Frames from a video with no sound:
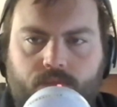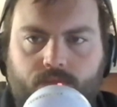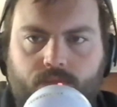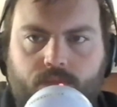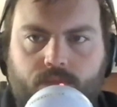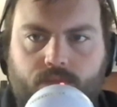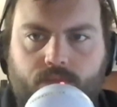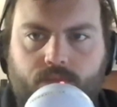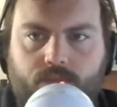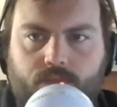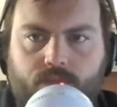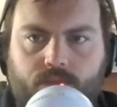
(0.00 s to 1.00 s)

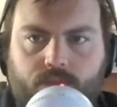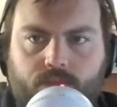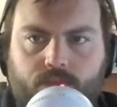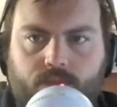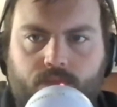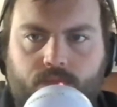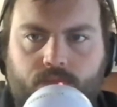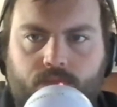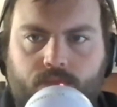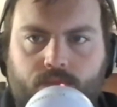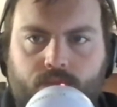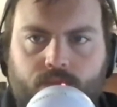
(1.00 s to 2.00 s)

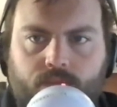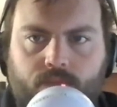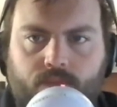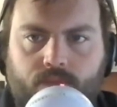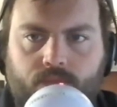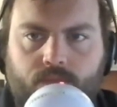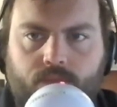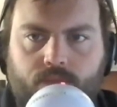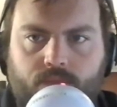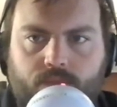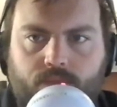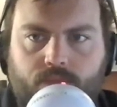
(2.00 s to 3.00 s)

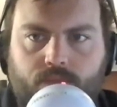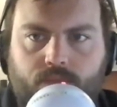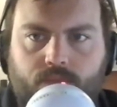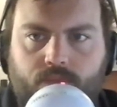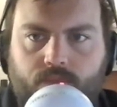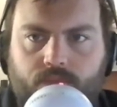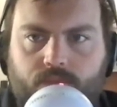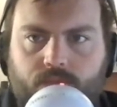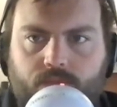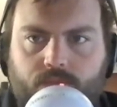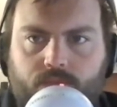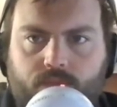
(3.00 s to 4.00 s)

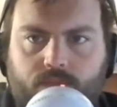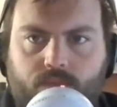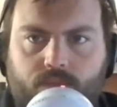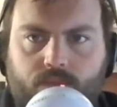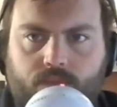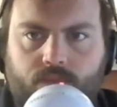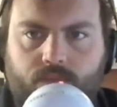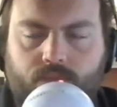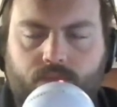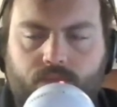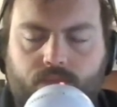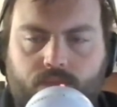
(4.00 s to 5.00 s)

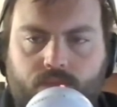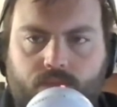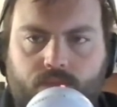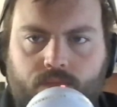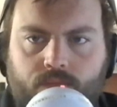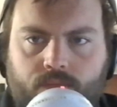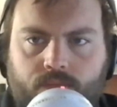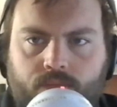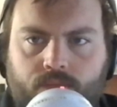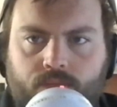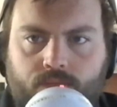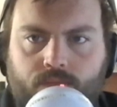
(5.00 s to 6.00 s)

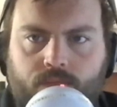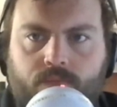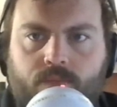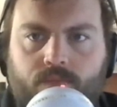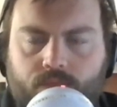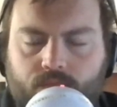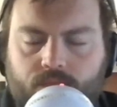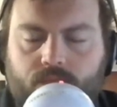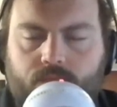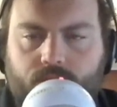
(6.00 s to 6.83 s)
This person isn't speaking.